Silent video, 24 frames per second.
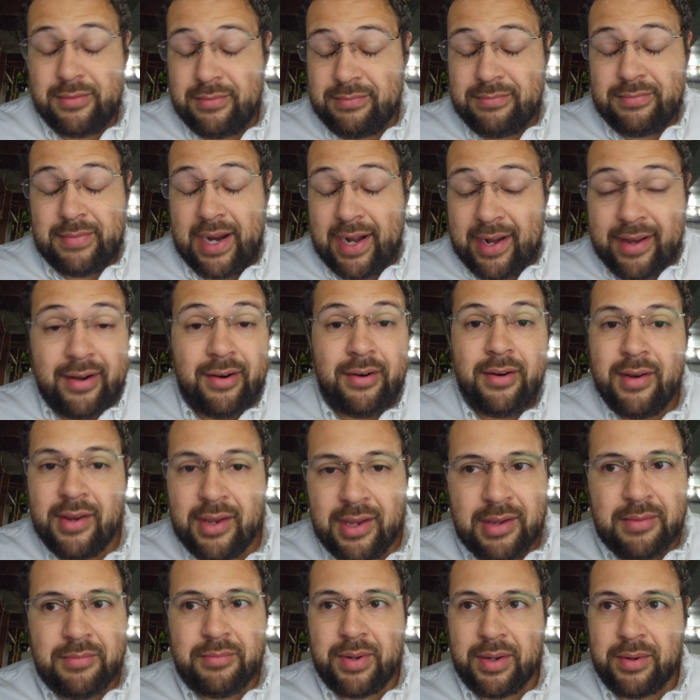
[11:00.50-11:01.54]
or I don't know,
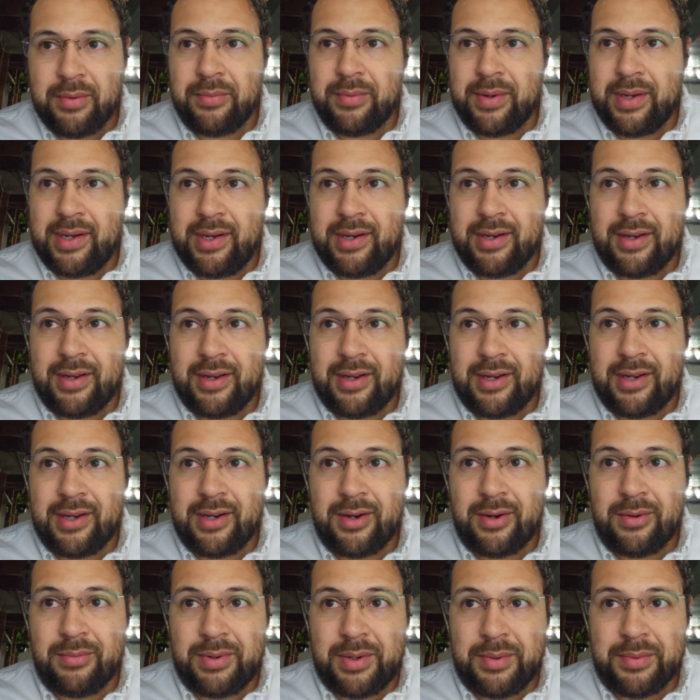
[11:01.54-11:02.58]
but we
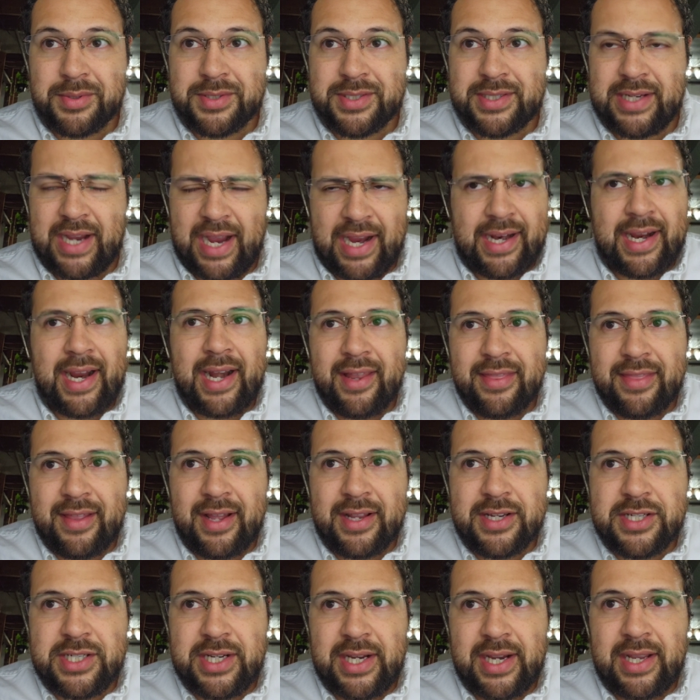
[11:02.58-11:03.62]
will see. I kind of
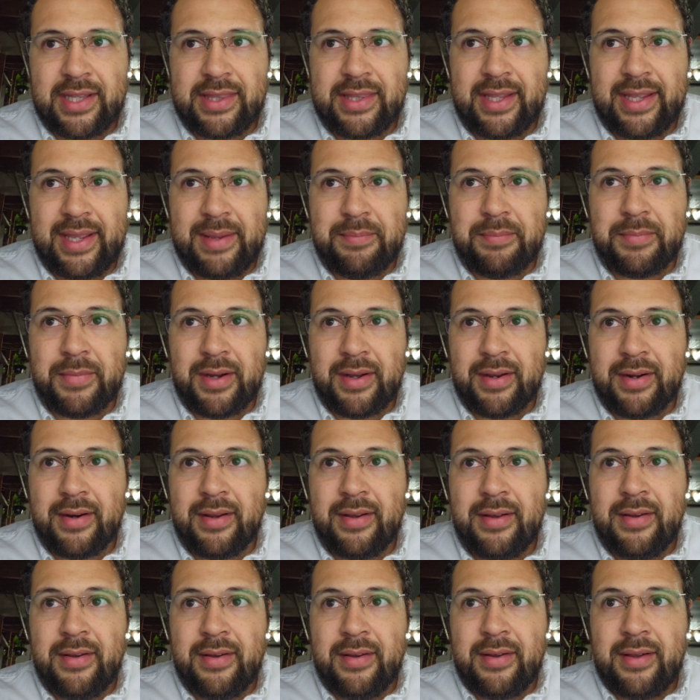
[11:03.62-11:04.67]
thought she had the
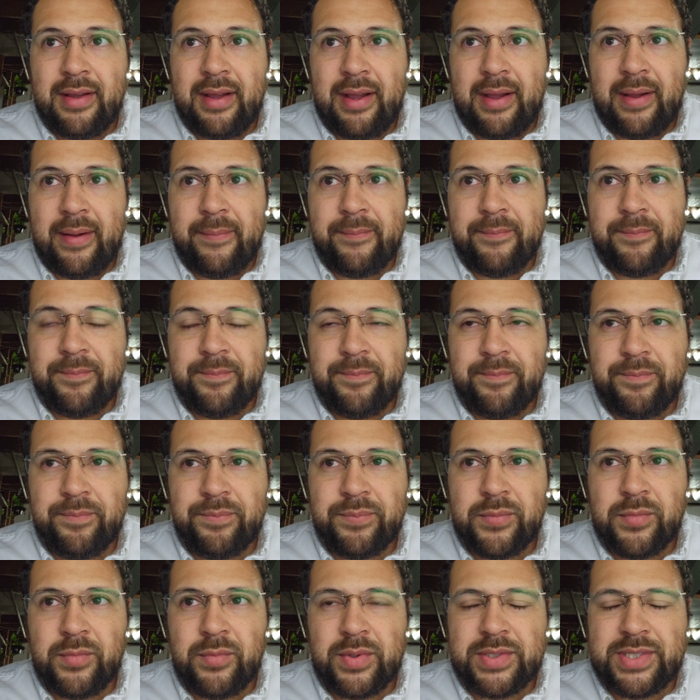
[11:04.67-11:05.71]
Impmon,
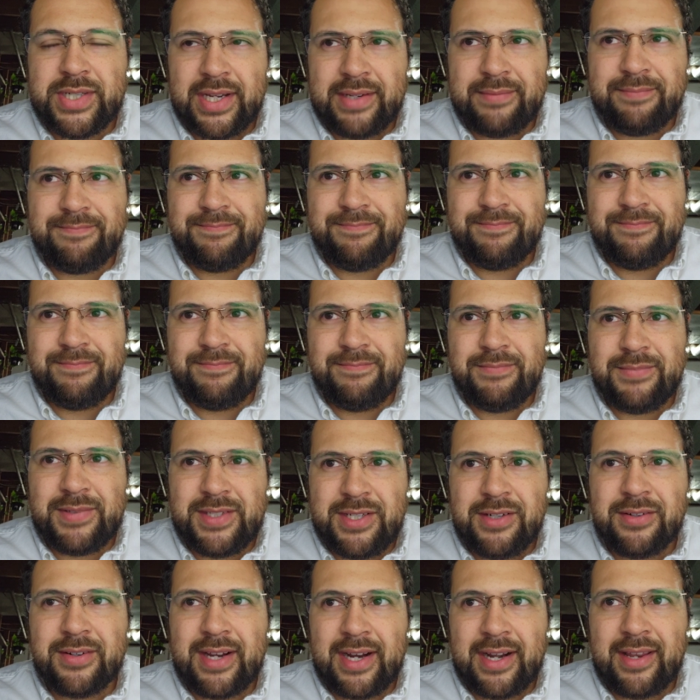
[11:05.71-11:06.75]
which I
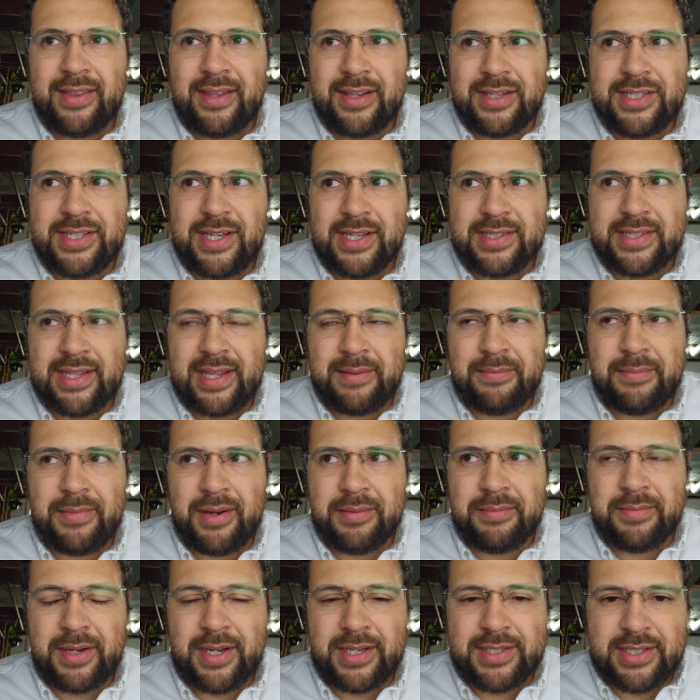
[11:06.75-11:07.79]
still kind of think she has the
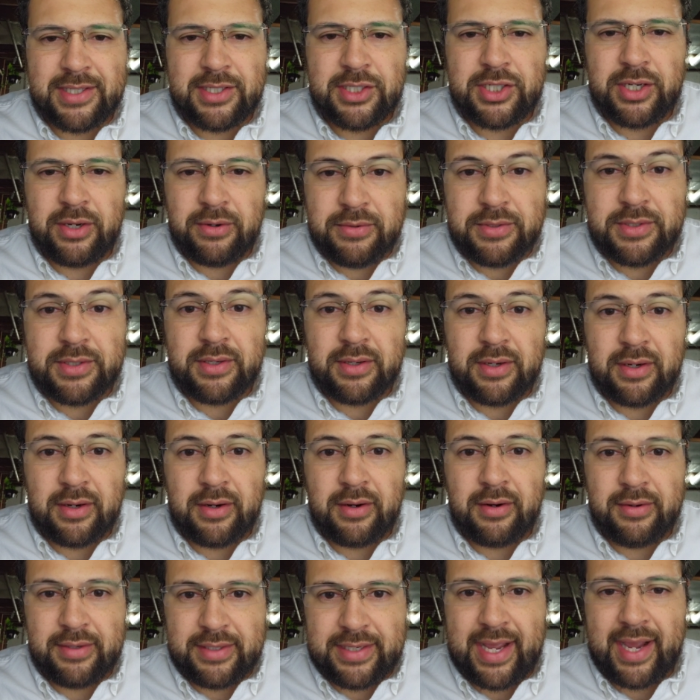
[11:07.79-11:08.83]
Impmon, because it shows
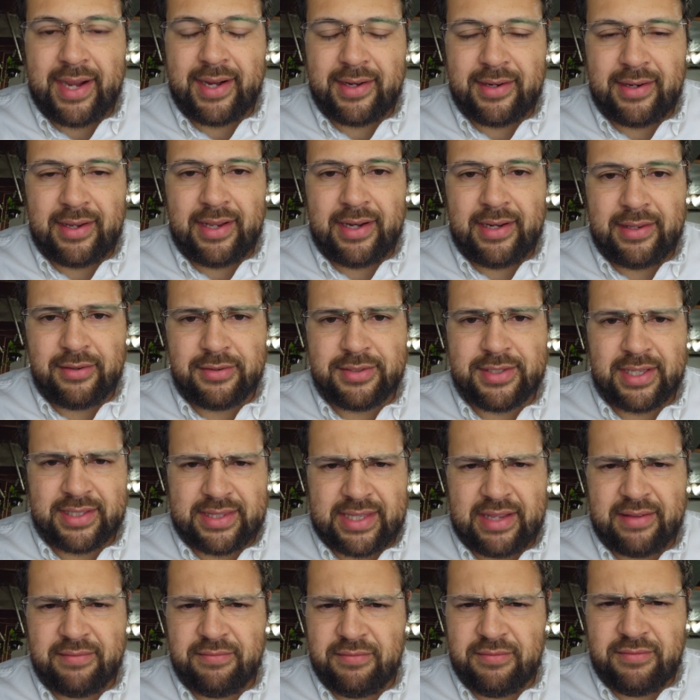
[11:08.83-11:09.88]
her deck and there's
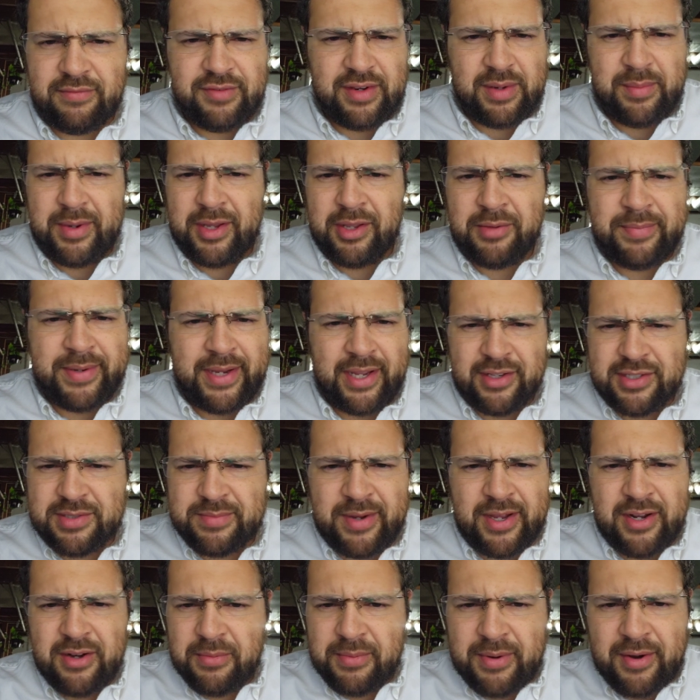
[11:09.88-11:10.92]
like that female
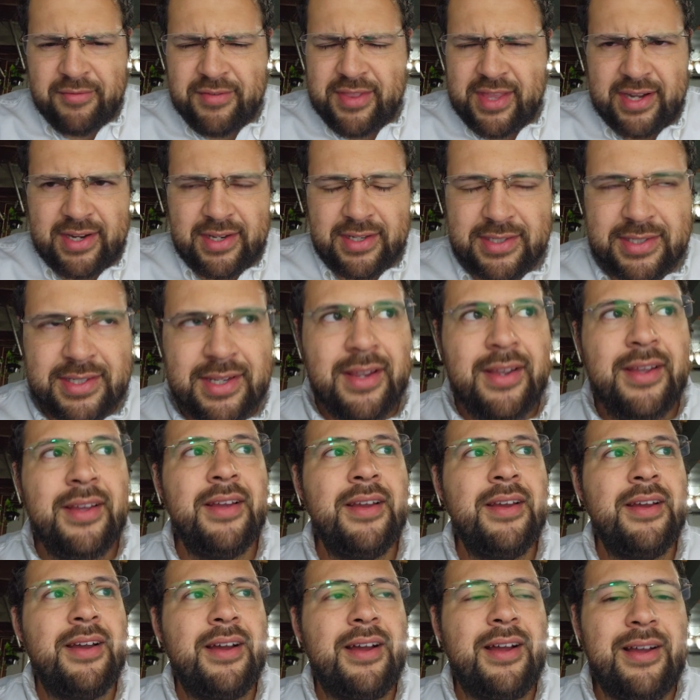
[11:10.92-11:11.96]
Bailsmon or whatever that is.
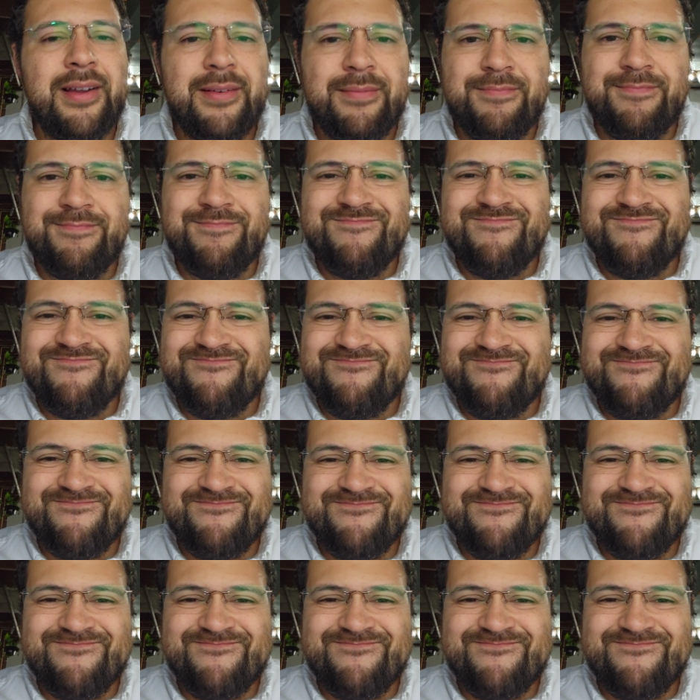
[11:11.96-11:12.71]
Yeah,